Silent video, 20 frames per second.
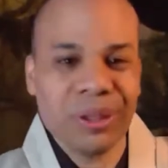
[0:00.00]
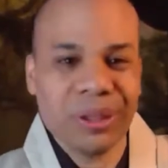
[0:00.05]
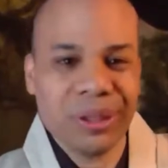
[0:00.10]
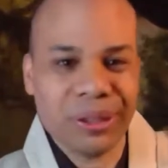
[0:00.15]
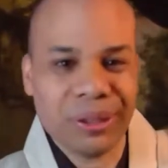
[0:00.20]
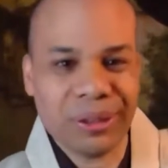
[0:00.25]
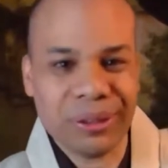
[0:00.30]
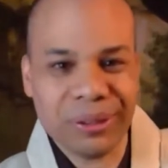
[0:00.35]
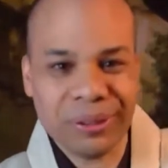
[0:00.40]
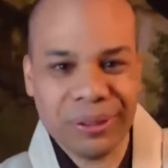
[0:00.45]

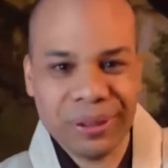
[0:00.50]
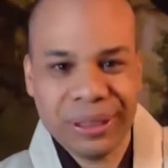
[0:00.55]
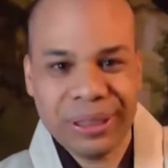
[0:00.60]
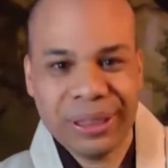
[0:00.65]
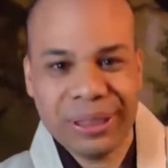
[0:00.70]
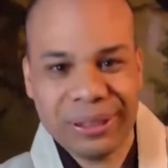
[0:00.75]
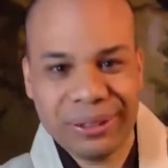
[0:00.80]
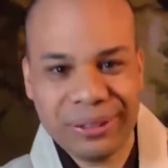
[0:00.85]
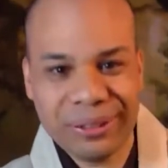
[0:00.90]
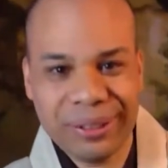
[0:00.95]
So
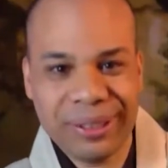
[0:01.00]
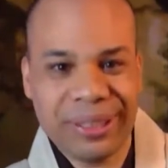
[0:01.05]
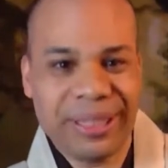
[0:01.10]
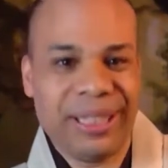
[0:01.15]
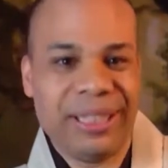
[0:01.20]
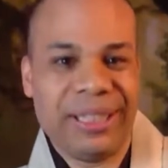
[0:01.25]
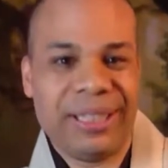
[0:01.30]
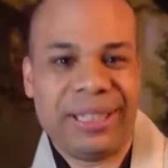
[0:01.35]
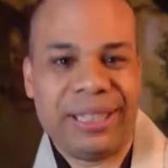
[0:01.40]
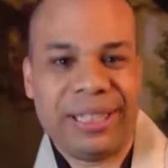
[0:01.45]
little
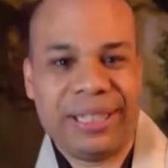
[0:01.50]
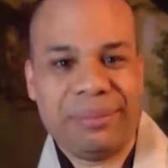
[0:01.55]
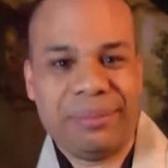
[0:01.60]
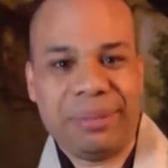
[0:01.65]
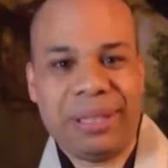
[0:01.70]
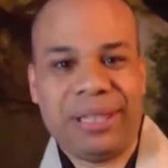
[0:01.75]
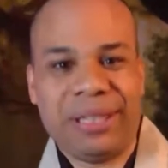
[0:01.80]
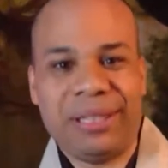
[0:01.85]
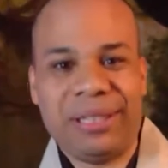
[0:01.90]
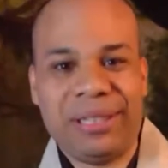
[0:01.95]
things can
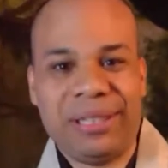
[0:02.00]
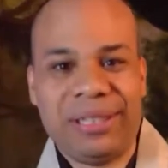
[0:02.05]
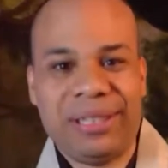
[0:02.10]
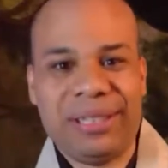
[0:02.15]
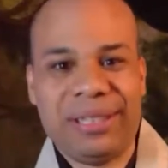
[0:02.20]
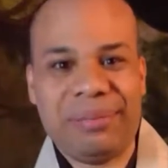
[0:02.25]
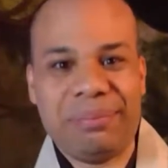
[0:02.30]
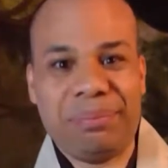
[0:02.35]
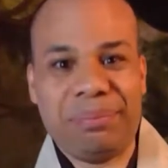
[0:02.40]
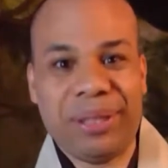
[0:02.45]
make a
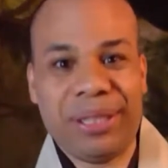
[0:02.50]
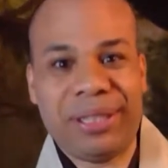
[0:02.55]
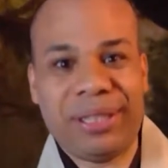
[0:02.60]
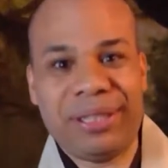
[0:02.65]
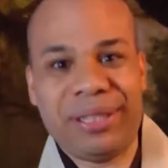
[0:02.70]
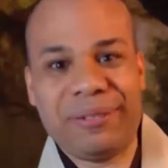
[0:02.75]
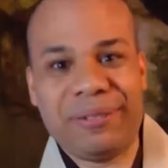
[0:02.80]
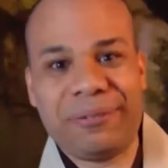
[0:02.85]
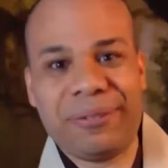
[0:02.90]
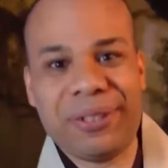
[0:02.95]
big
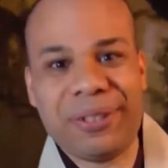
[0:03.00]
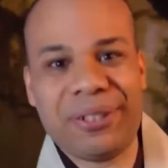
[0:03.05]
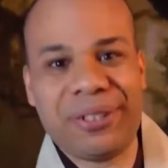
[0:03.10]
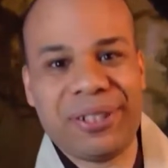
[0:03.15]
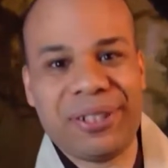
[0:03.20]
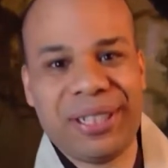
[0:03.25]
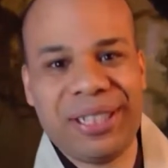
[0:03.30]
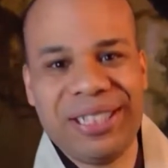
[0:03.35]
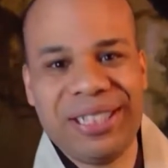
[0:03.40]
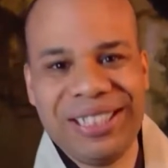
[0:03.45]
difference, yeah.